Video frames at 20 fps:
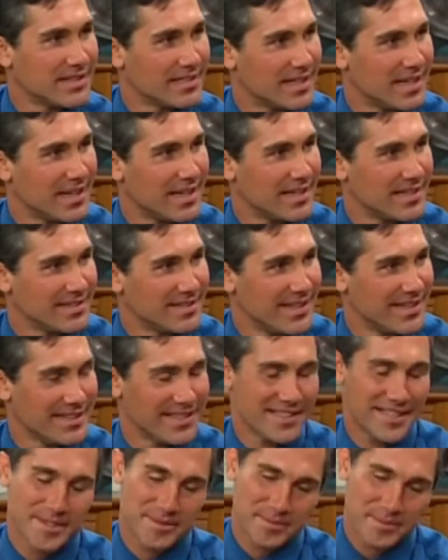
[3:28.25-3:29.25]
and
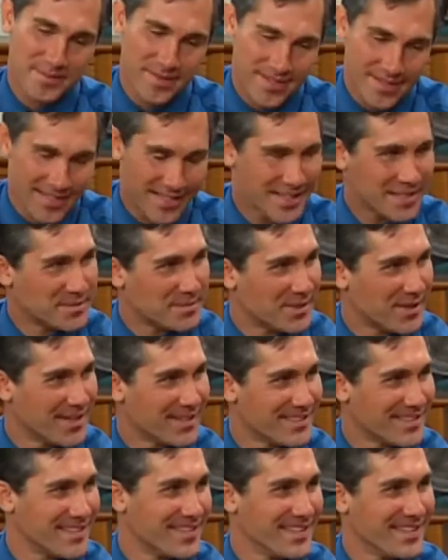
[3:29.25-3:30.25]
let them
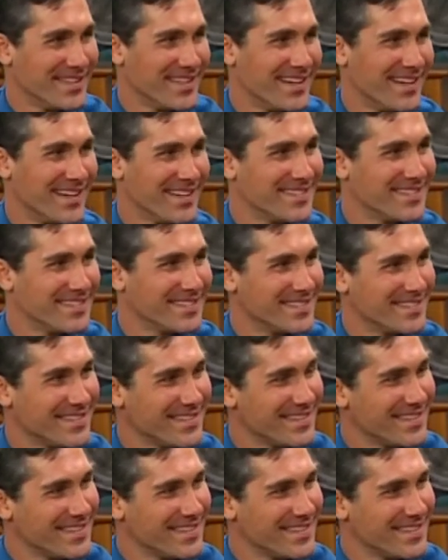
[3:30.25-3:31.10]
experience the. Because